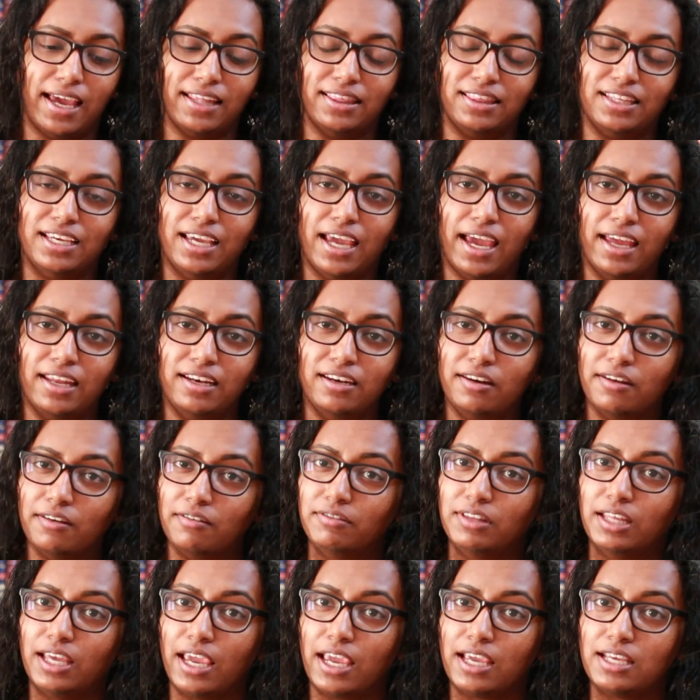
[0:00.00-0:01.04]
at the end
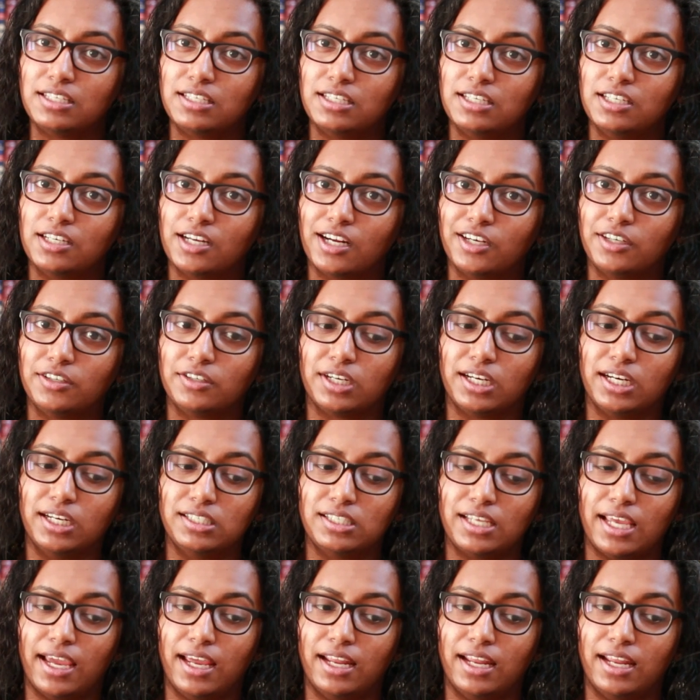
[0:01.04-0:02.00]
of the 1800s